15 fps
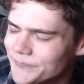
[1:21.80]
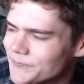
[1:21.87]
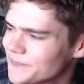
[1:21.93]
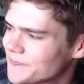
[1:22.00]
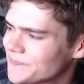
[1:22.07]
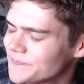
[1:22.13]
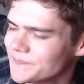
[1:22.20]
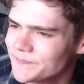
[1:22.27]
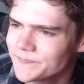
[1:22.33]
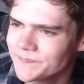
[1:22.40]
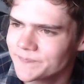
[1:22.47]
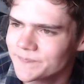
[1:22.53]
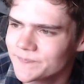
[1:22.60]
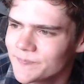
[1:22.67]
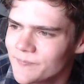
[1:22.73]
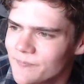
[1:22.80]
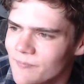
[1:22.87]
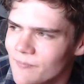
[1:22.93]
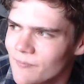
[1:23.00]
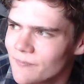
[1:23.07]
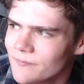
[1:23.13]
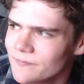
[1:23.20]

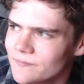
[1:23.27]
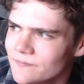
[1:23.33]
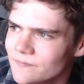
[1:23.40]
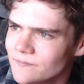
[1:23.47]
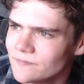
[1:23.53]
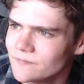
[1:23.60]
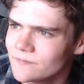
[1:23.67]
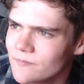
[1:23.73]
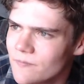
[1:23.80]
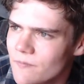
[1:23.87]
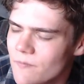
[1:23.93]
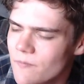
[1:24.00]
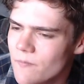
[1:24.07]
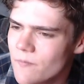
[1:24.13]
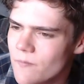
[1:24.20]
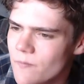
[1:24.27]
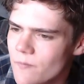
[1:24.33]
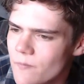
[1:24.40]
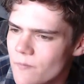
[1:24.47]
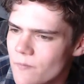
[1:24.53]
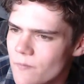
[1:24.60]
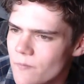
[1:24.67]

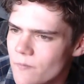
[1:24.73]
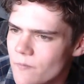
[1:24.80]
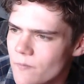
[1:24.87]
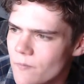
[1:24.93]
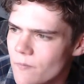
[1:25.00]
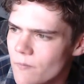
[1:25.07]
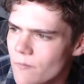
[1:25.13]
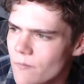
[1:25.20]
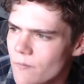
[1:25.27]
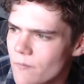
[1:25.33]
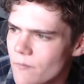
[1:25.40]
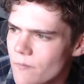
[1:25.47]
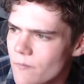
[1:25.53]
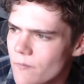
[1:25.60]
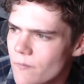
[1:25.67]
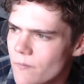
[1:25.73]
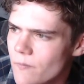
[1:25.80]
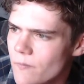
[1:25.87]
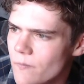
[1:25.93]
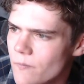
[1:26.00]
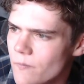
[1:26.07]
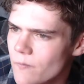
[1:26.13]

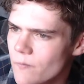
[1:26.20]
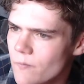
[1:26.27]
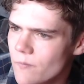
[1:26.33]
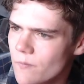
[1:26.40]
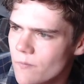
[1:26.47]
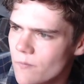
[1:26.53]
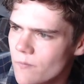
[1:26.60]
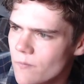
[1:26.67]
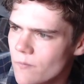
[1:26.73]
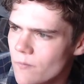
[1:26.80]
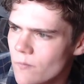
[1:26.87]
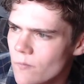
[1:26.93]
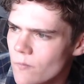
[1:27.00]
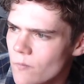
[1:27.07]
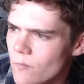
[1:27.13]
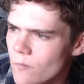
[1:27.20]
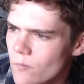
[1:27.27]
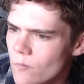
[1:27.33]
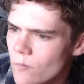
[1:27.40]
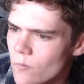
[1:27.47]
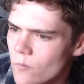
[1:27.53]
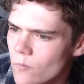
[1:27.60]

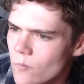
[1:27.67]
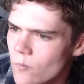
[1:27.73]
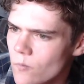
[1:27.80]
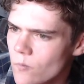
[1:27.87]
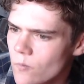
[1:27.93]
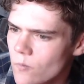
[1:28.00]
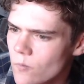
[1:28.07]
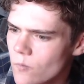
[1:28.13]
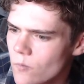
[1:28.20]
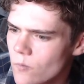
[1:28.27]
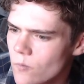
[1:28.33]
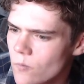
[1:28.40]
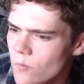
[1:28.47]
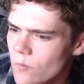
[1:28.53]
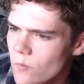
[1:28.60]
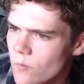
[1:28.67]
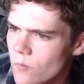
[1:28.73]
No one is speaking in this clip.